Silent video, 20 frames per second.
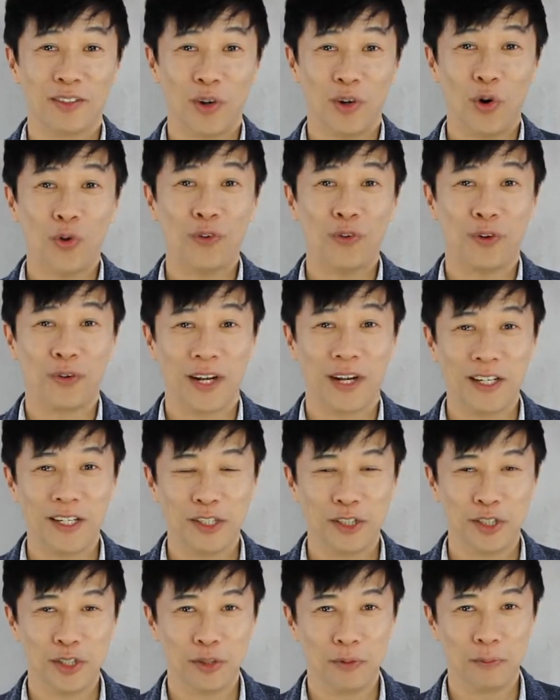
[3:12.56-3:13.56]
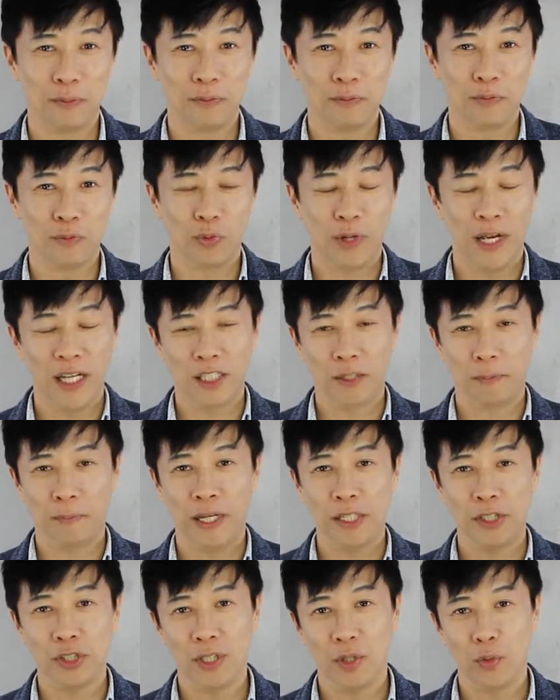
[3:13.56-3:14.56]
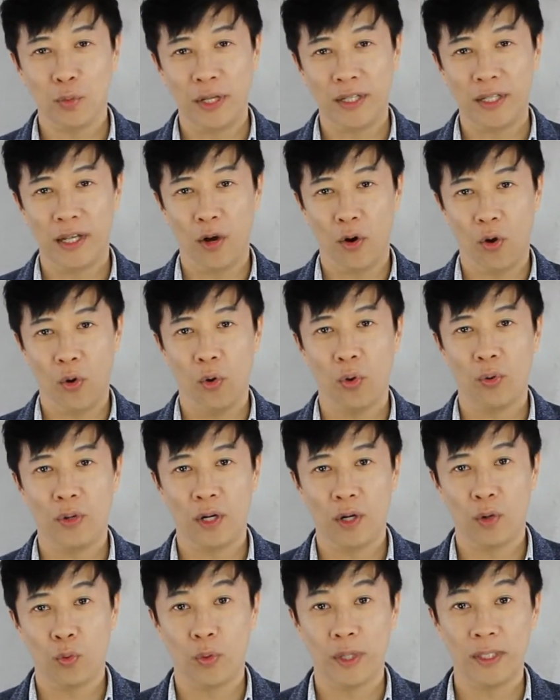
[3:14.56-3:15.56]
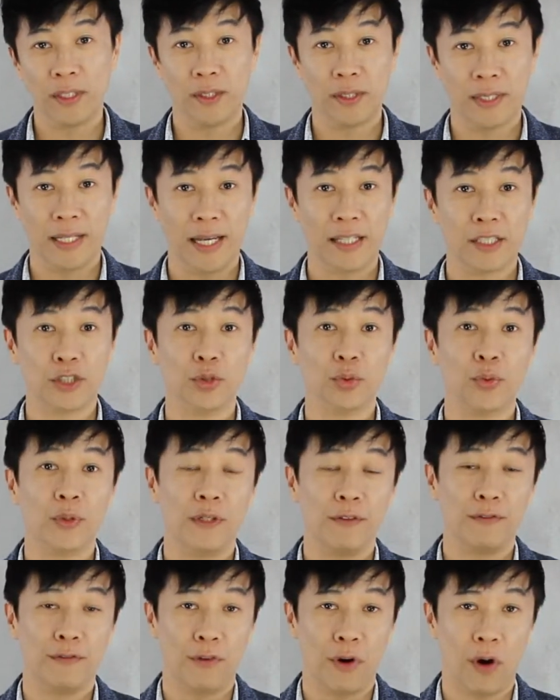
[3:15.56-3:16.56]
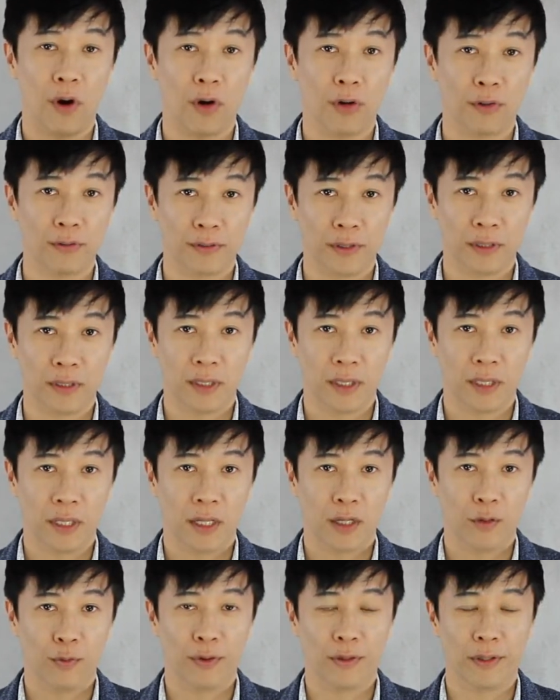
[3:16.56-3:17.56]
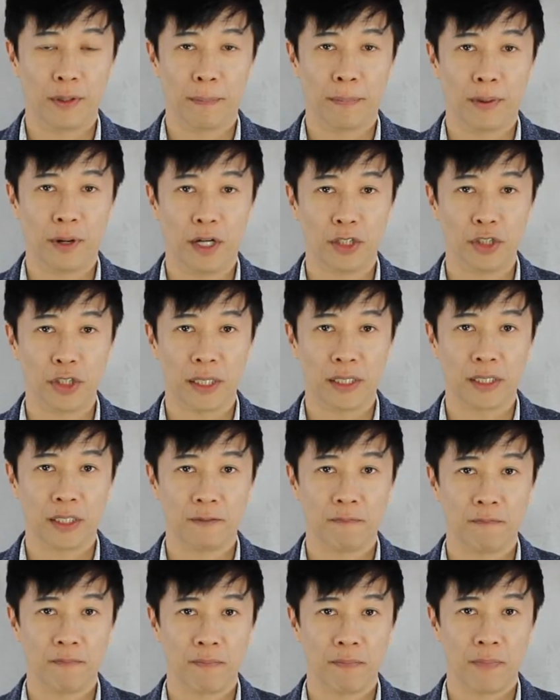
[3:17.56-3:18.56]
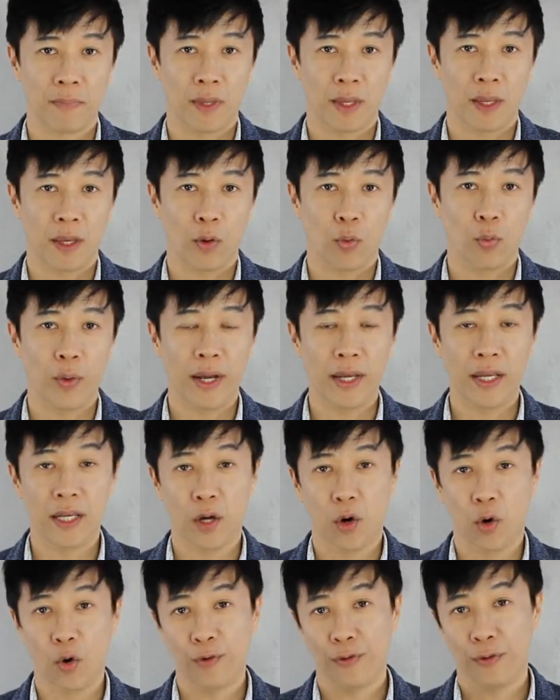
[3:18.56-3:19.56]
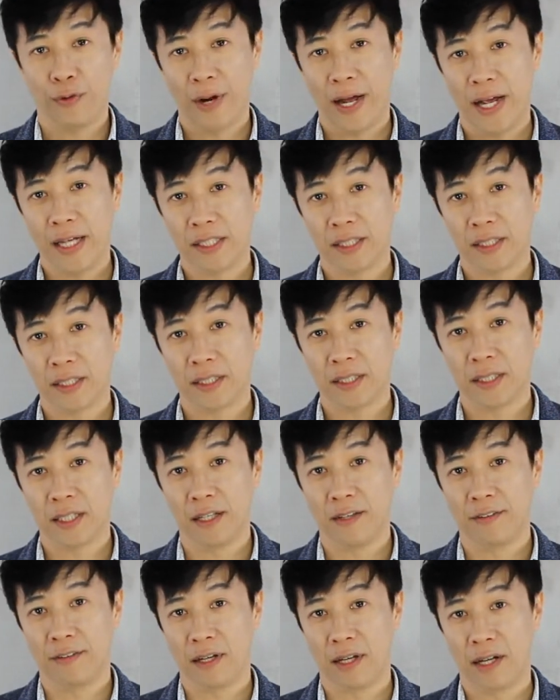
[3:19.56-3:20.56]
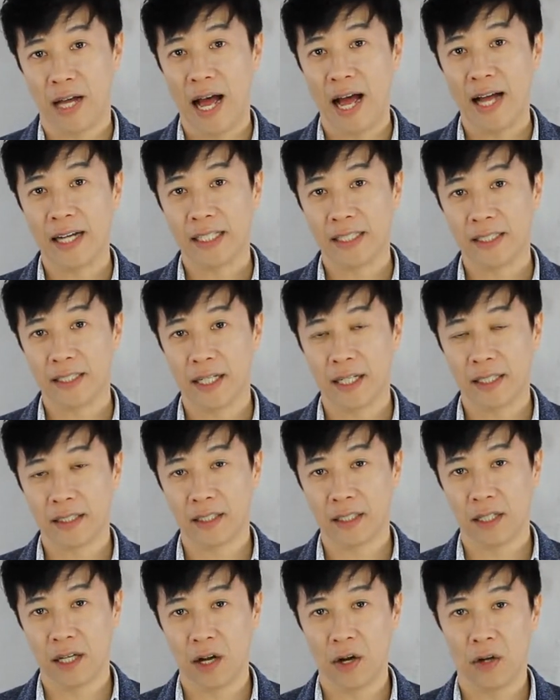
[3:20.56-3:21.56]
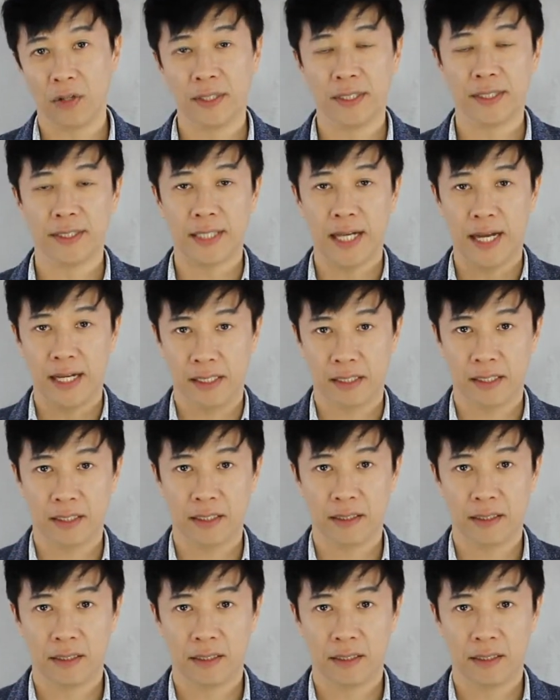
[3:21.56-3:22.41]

overrun issue, especially when the owner wants to get too involved with the project, where he overrides the architect on site